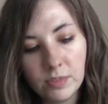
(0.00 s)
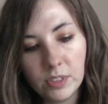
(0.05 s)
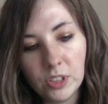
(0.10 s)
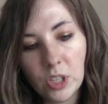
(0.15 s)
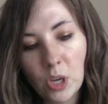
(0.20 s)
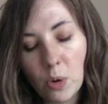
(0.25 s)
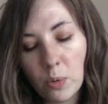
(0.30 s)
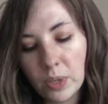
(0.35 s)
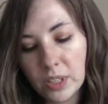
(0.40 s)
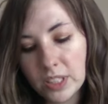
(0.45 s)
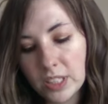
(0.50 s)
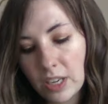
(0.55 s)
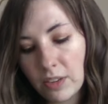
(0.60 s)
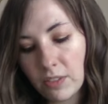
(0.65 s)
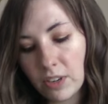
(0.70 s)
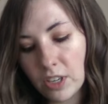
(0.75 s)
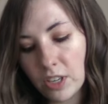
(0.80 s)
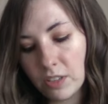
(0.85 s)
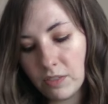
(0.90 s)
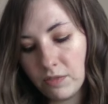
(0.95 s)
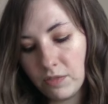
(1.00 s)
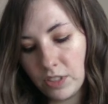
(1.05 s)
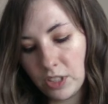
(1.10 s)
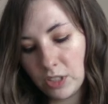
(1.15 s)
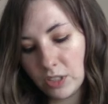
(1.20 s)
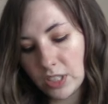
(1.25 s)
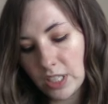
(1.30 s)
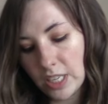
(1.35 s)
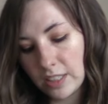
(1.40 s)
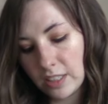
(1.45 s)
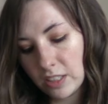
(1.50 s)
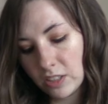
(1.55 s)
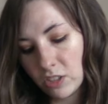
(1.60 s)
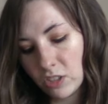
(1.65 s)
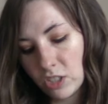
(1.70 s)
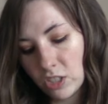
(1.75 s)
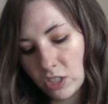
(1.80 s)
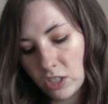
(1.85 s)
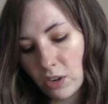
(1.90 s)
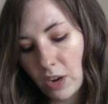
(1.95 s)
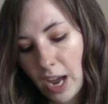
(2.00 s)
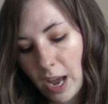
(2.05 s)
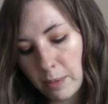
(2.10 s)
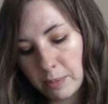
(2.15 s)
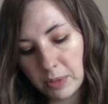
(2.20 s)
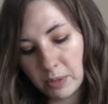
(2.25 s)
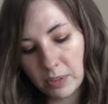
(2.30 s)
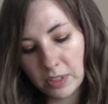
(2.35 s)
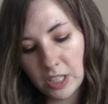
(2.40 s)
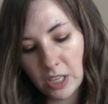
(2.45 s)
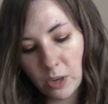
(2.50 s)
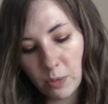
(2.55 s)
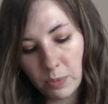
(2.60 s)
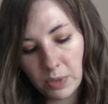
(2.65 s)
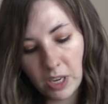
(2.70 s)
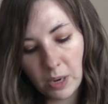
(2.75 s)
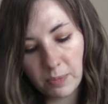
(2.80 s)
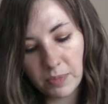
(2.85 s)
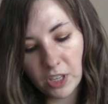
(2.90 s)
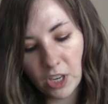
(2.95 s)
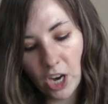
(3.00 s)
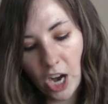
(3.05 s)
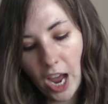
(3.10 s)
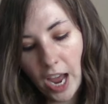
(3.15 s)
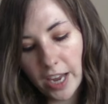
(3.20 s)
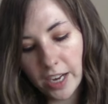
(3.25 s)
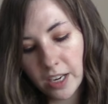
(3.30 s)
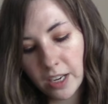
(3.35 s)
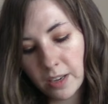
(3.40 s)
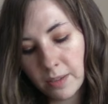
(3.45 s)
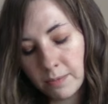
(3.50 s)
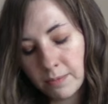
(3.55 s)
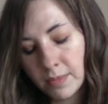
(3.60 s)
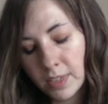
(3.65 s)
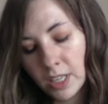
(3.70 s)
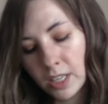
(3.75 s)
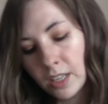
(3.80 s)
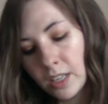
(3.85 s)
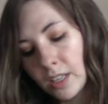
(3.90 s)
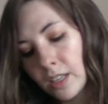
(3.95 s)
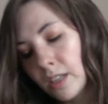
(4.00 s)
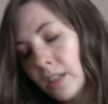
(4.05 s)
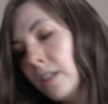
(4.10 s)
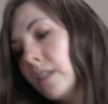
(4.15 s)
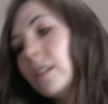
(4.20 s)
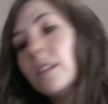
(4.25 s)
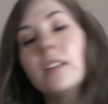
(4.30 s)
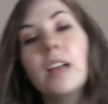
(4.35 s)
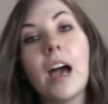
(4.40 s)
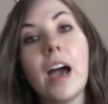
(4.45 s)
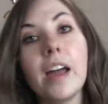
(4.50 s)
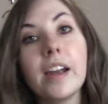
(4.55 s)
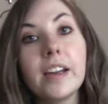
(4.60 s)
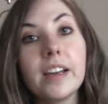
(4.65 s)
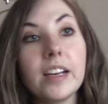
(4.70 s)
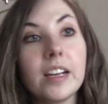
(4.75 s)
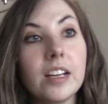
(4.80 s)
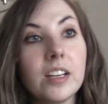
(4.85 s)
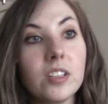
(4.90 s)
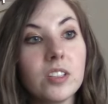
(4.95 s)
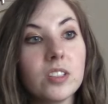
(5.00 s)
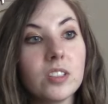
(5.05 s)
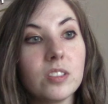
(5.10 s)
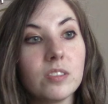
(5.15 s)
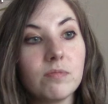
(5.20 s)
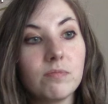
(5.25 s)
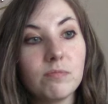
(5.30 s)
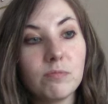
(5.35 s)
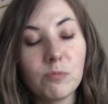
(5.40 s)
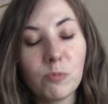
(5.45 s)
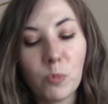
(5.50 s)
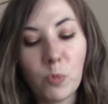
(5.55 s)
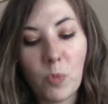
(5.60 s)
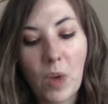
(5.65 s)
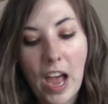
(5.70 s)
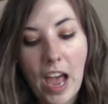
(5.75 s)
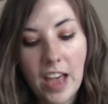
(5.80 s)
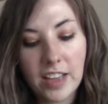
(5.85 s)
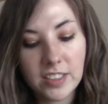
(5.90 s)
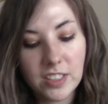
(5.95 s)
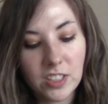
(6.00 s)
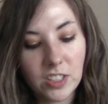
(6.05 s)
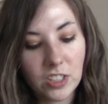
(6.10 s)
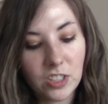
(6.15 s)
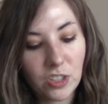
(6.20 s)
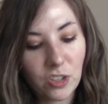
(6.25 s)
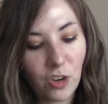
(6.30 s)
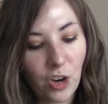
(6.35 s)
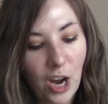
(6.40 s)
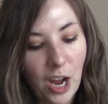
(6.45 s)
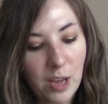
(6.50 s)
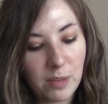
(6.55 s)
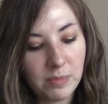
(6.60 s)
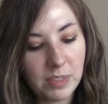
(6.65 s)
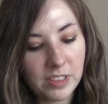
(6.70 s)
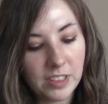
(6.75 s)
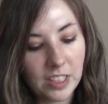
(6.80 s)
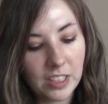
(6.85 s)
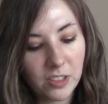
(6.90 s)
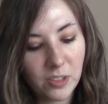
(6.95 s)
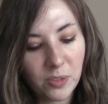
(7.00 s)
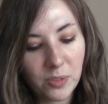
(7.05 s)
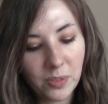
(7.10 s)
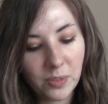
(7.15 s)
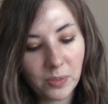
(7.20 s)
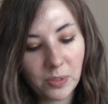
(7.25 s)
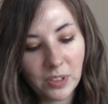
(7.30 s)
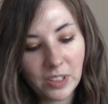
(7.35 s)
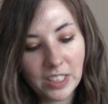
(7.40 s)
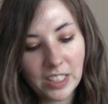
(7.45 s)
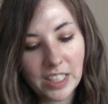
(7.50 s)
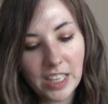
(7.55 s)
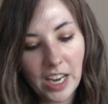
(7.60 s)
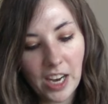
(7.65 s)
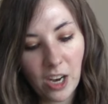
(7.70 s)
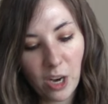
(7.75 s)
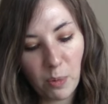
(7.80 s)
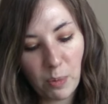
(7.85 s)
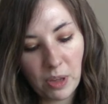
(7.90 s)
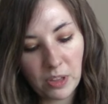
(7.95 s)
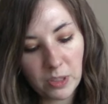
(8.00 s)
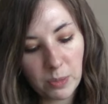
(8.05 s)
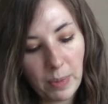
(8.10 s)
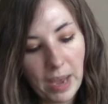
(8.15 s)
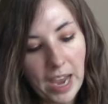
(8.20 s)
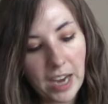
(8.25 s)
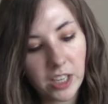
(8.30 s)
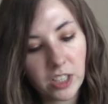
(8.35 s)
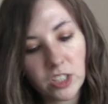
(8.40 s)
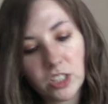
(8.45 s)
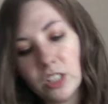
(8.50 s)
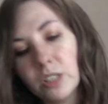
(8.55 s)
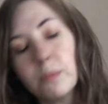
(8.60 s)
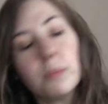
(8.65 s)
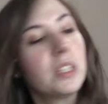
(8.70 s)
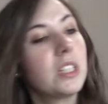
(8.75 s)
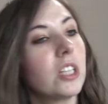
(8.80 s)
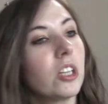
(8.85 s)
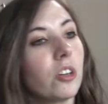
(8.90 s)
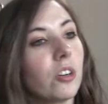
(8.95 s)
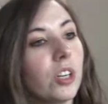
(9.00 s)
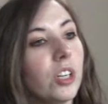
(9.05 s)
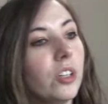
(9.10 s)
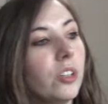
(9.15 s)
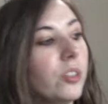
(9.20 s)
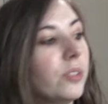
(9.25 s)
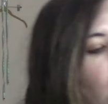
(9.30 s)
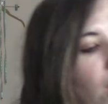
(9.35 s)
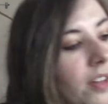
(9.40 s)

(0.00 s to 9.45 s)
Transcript: No one's ever confused. I think they're just so happy when they open up their item that it is as described that they don't really care about the packaging material.